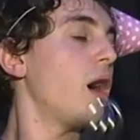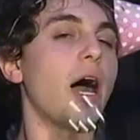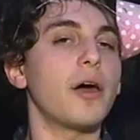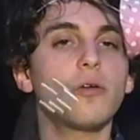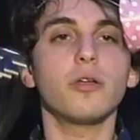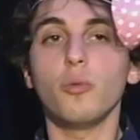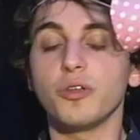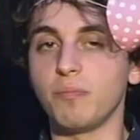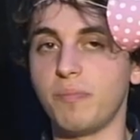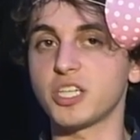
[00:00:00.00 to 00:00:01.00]
I don't know
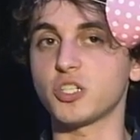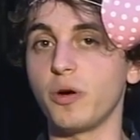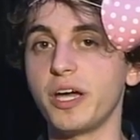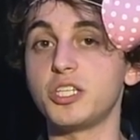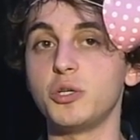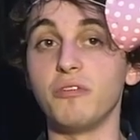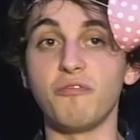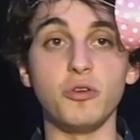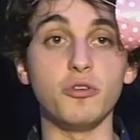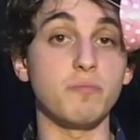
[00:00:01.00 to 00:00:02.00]
what the best way to
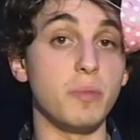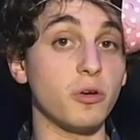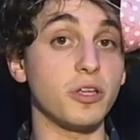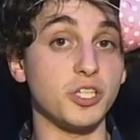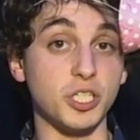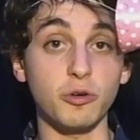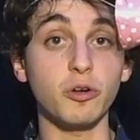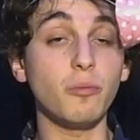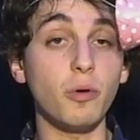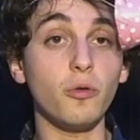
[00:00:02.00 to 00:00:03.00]
infuse milk in a
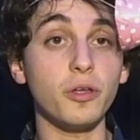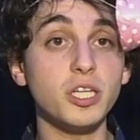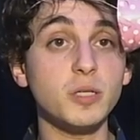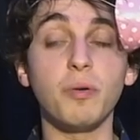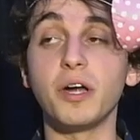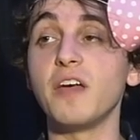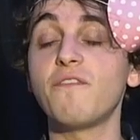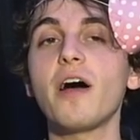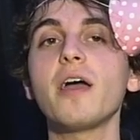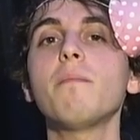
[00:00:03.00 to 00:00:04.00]
cereal bowl is, but
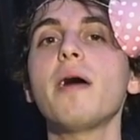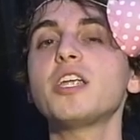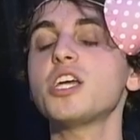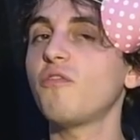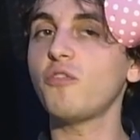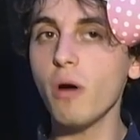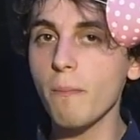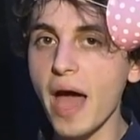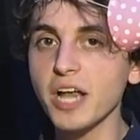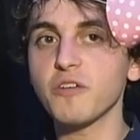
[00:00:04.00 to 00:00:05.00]
if I imagine, if you
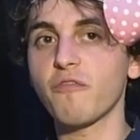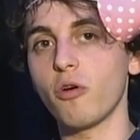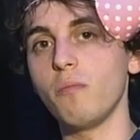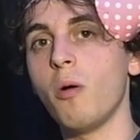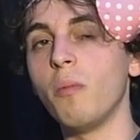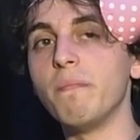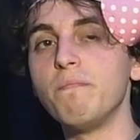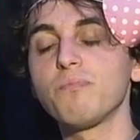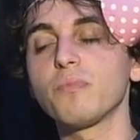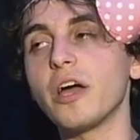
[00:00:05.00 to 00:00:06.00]
imagine for a moment
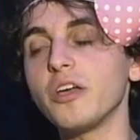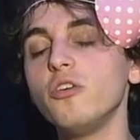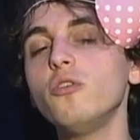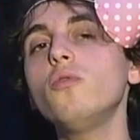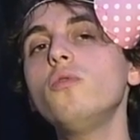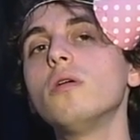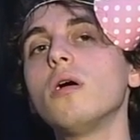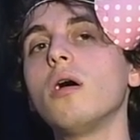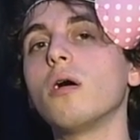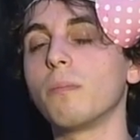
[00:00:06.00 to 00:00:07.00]
that you
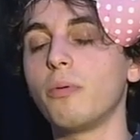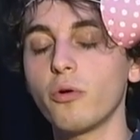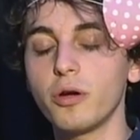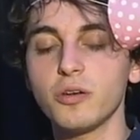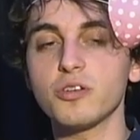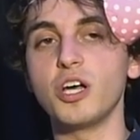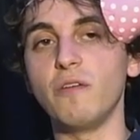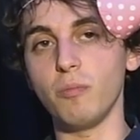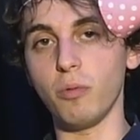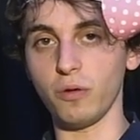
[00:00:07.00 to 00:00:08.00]
are pouring
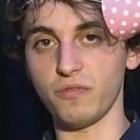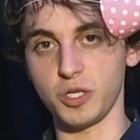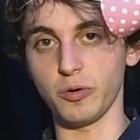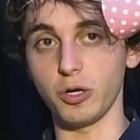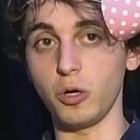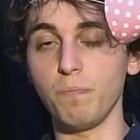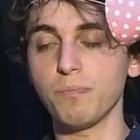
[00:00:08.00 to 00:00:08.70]
yourself a bowl of cereal.